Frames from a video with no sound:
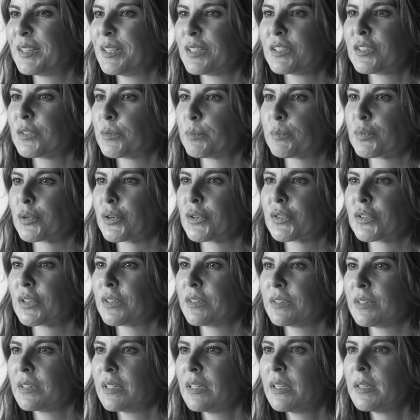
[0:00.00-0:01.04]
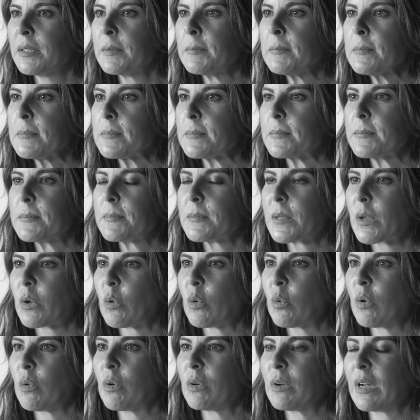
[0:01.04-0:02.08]
this person
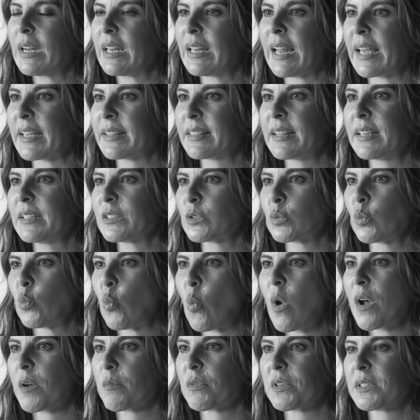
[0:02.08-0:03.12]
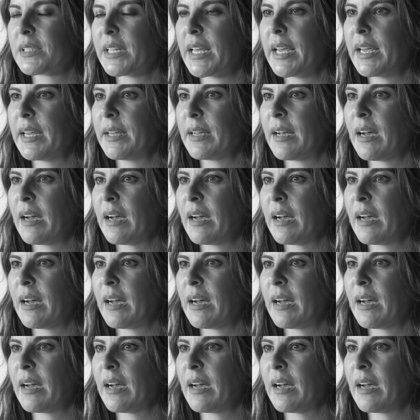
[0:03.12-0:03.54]
like this one more day,